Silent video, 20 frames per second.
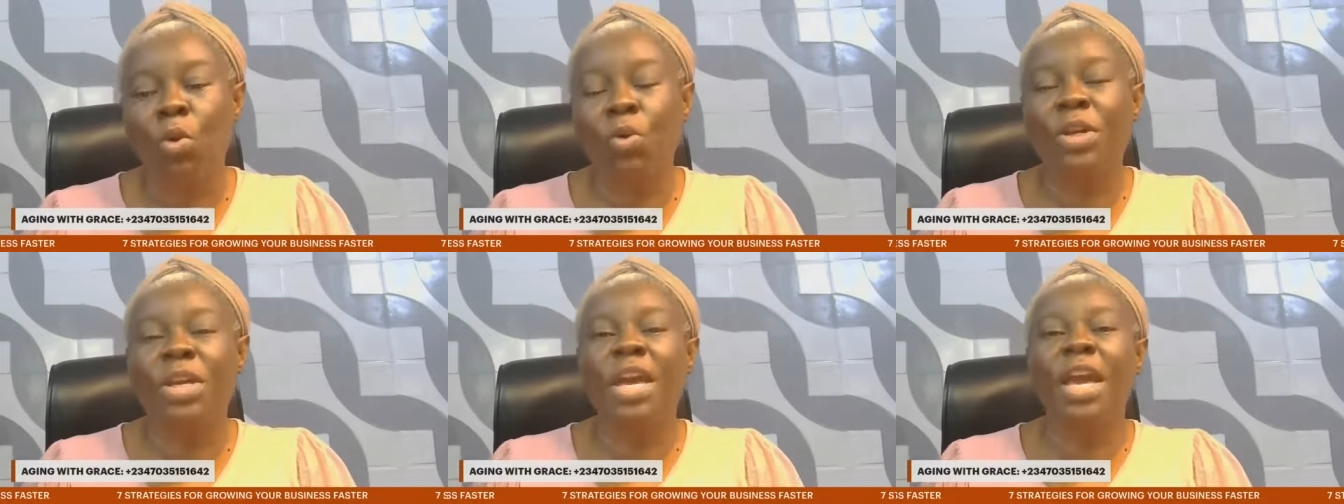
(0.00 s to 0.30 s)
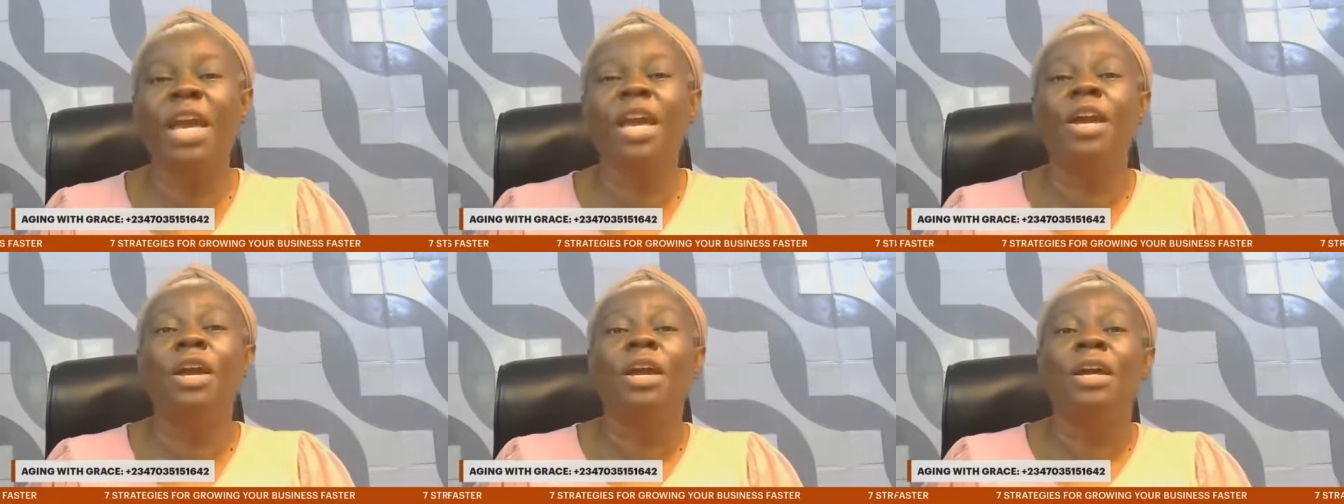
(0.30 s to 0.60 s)

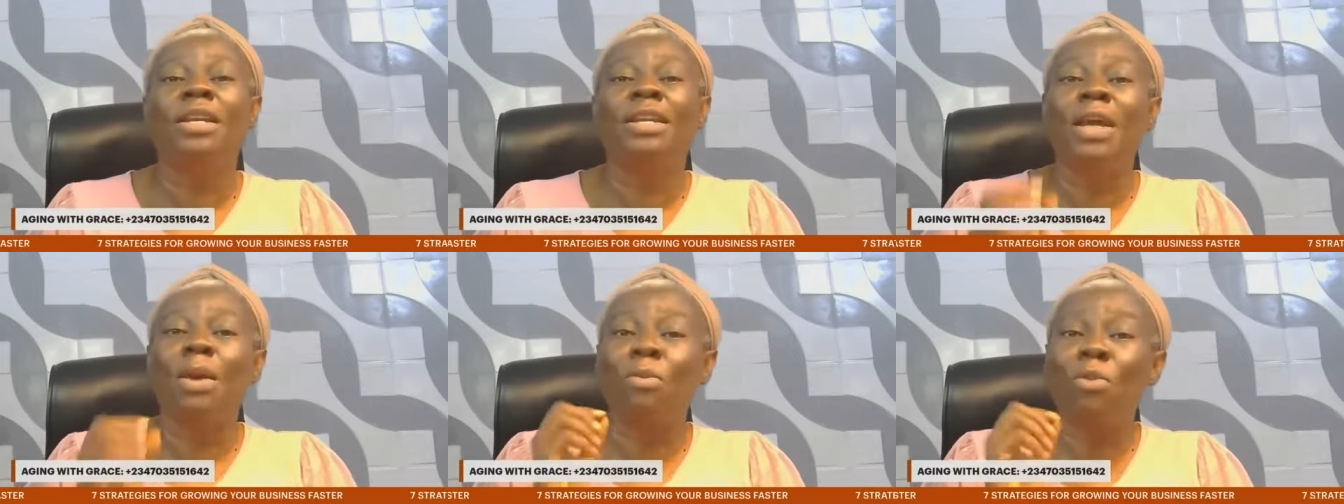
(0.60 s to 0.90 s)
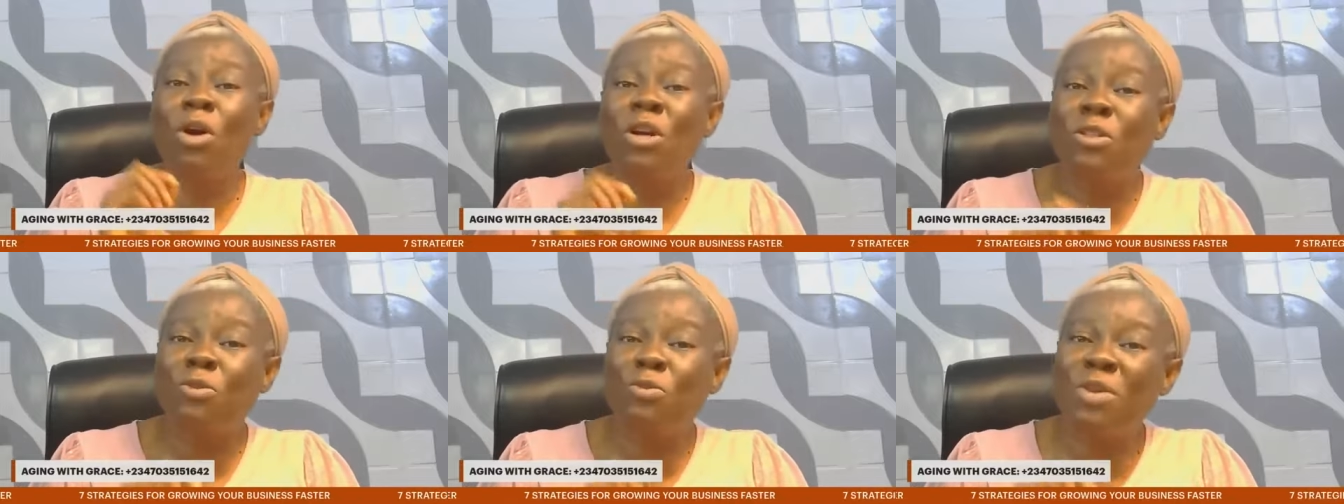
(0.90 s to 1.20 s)
okay there
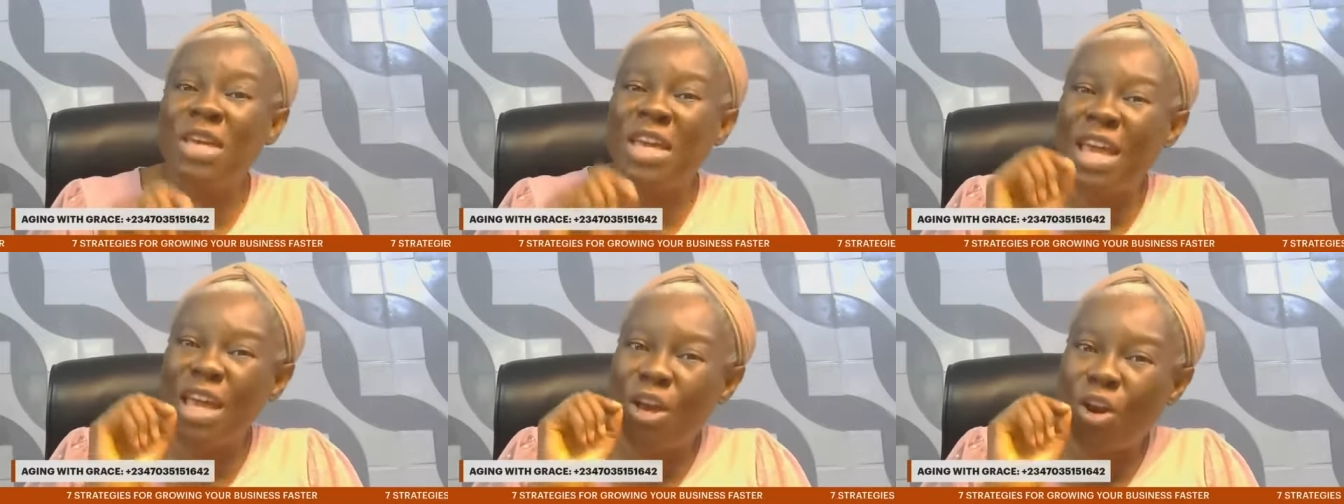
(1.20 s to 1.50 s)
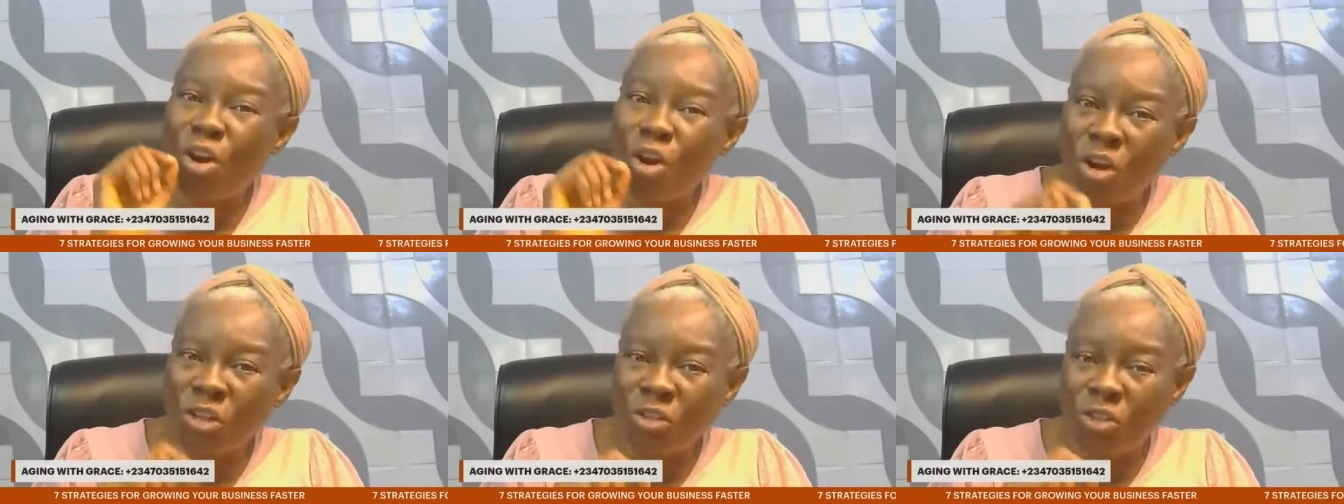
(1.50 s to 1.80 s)
must be
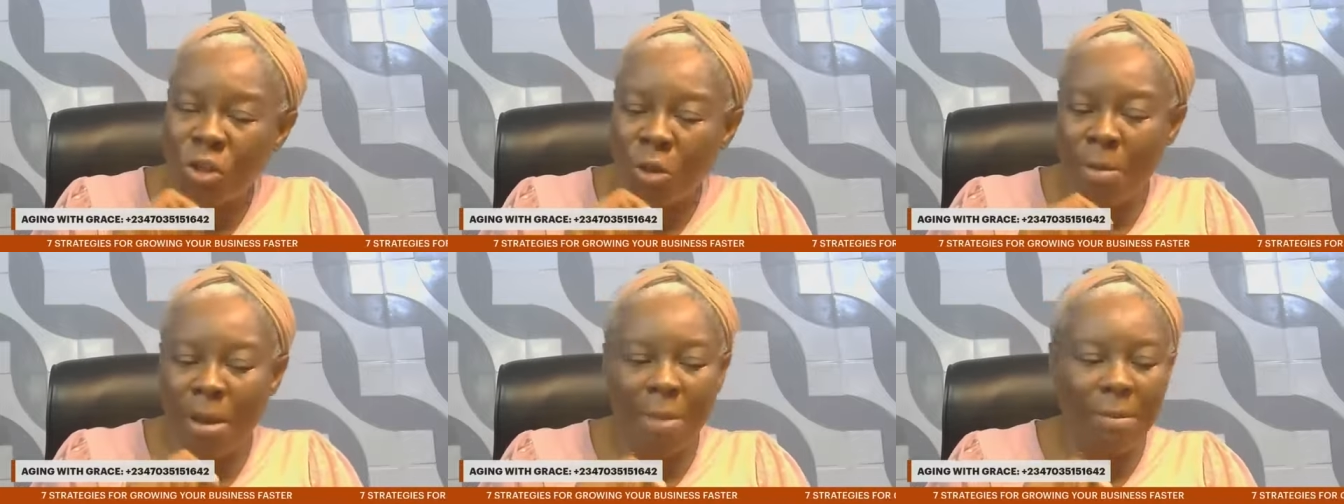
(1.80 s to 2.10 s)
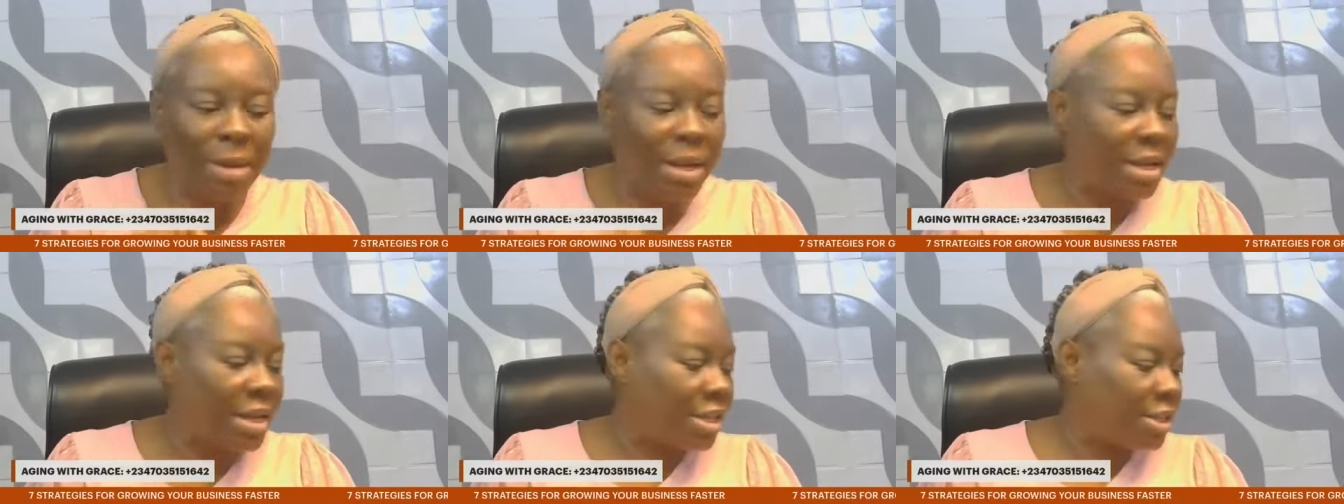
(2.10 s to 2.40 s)
a
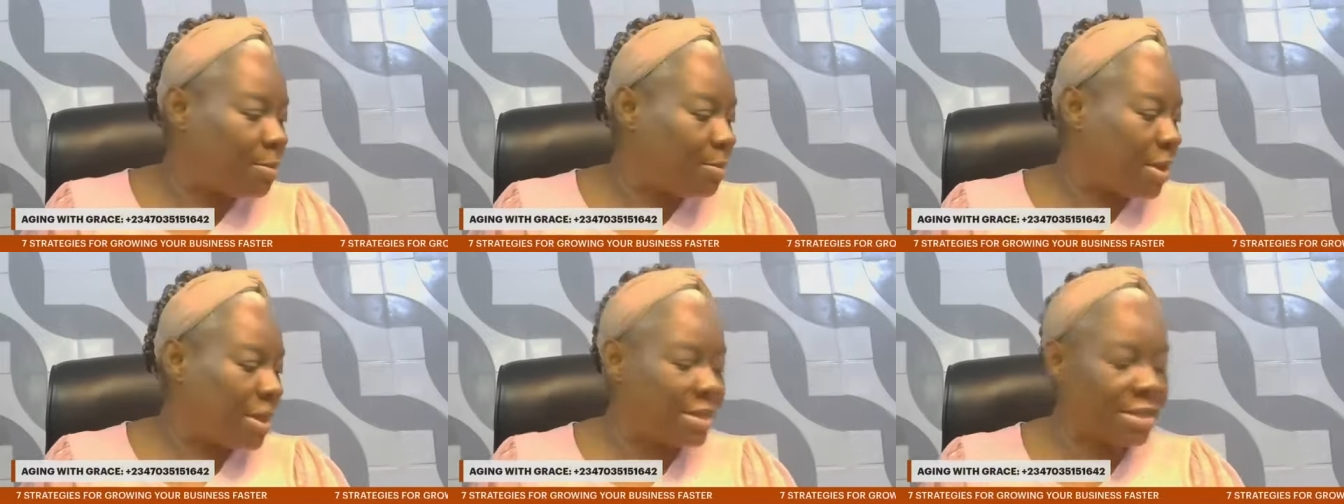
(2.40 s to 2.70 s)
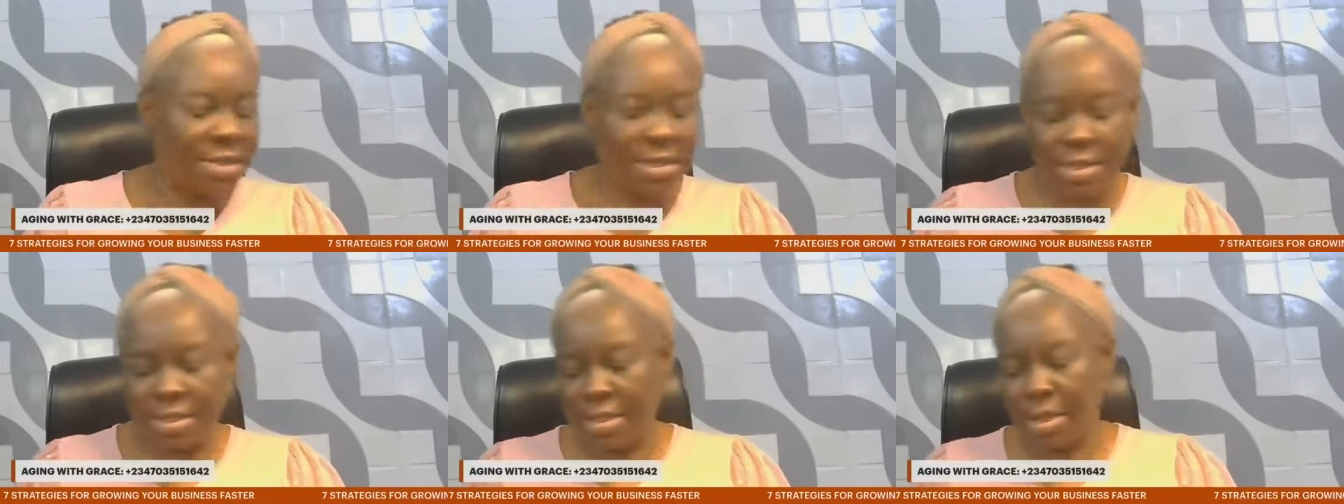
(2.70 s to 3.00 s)
customer
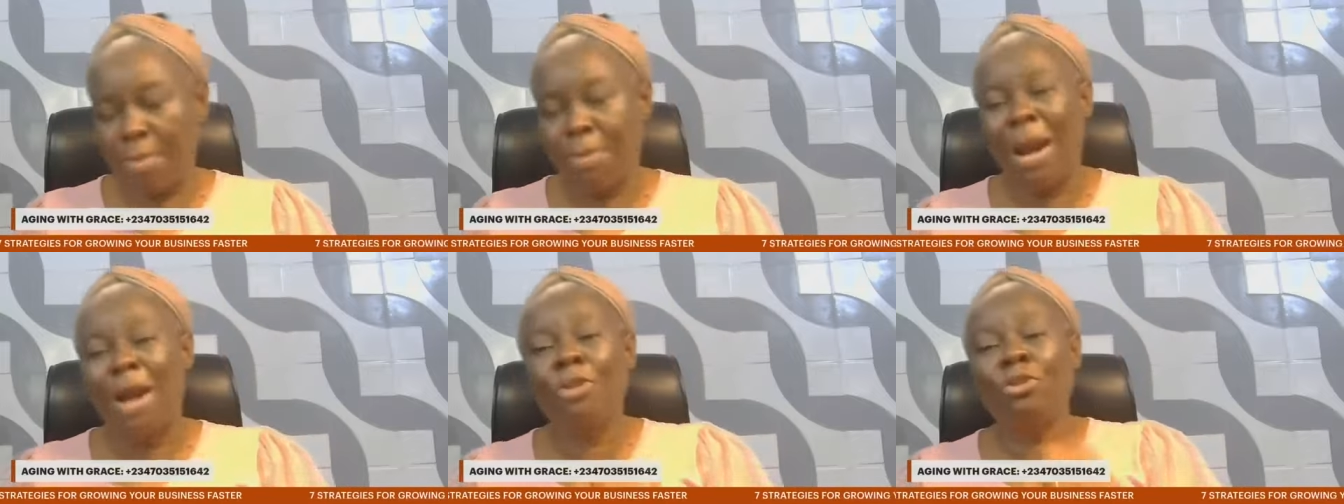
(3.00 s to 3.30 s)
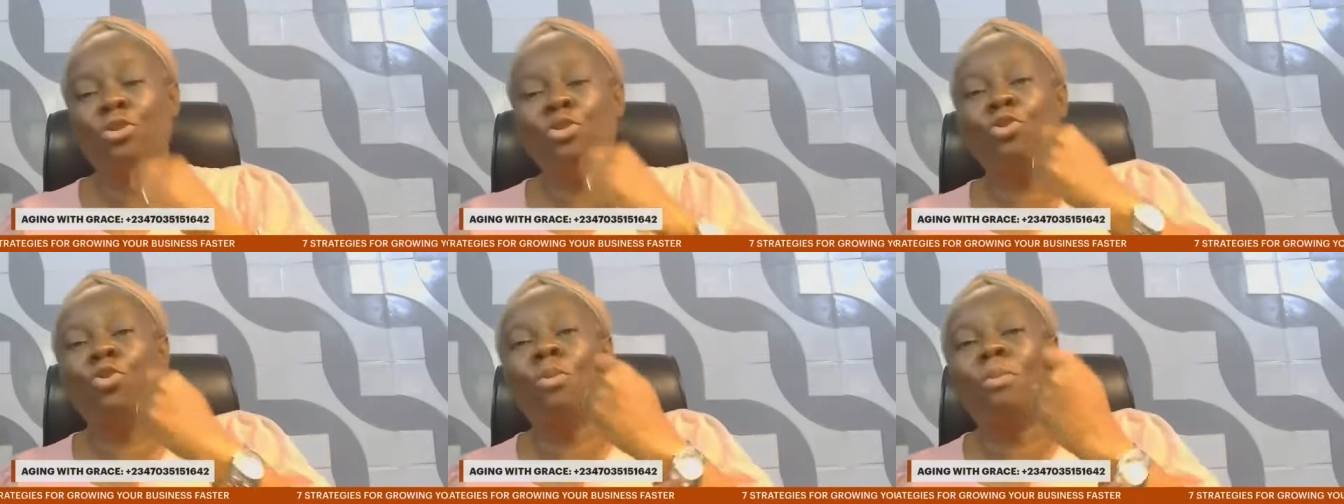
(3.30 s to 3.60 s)
management system
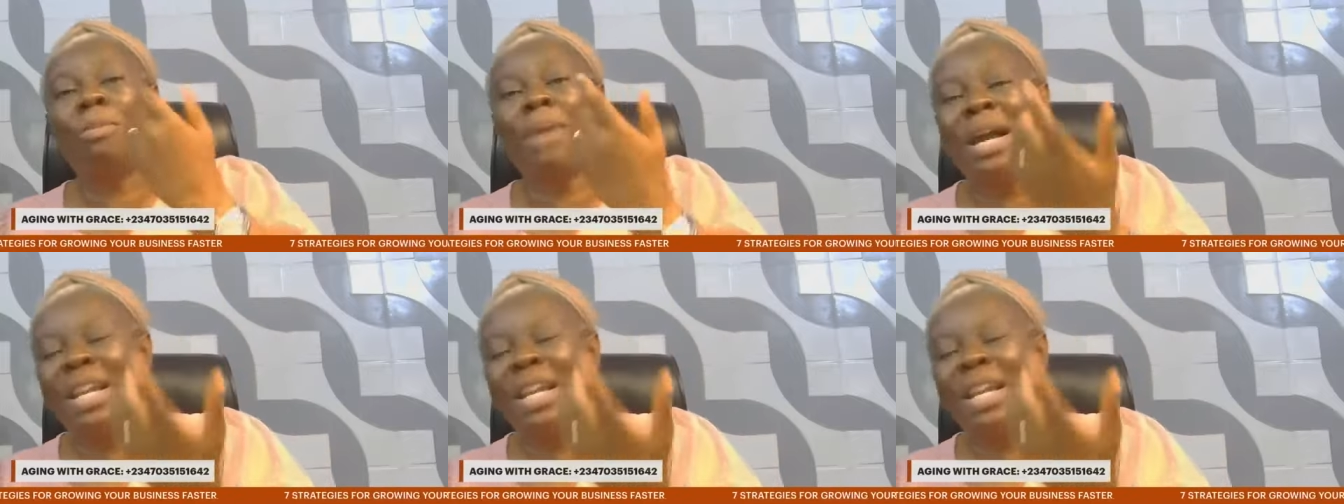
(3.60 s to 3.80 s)
how do you